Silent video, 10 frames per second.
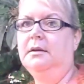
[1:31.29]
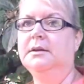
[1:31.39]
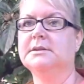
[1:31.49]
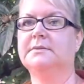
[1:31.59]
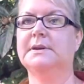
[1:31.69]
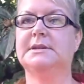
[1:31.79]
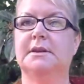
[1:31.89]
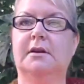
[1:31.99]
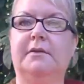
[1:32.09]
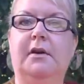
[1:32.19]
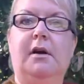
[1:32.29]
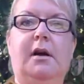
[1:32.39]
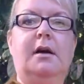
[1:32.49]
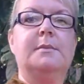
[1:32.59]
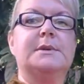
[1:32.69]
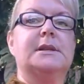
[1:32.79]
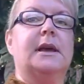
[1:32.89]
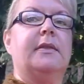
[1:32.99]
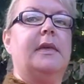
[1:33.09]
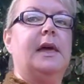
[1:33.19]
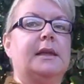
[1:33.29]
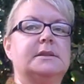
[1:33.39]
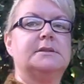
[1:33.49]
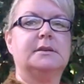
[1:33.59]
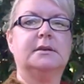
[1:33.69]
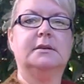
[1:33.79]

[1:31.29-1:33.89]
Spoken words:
Just rest it over your arms like that.